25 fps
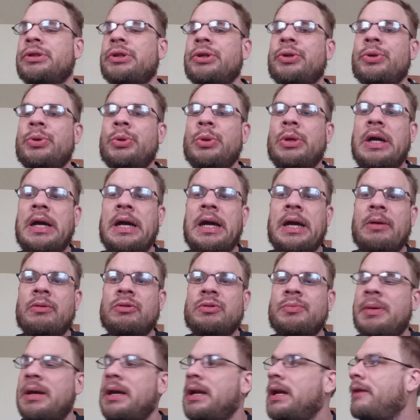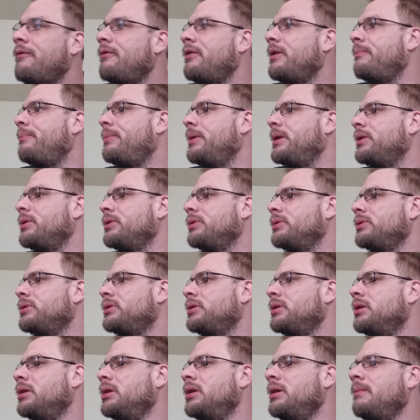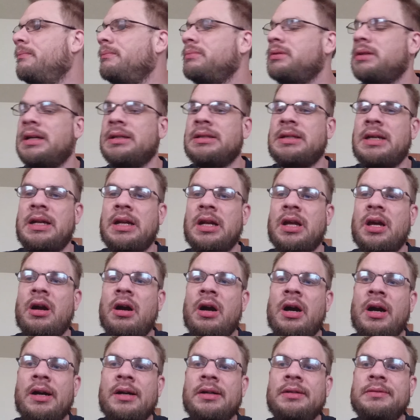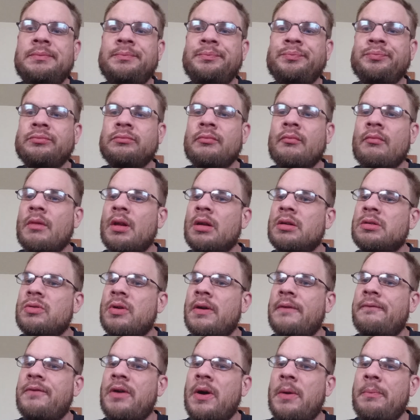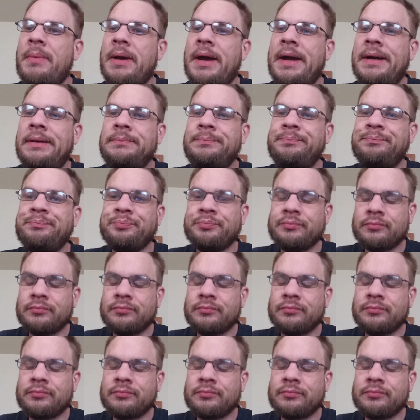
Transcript: So I was paying every bills besides on the car. So I felt bad.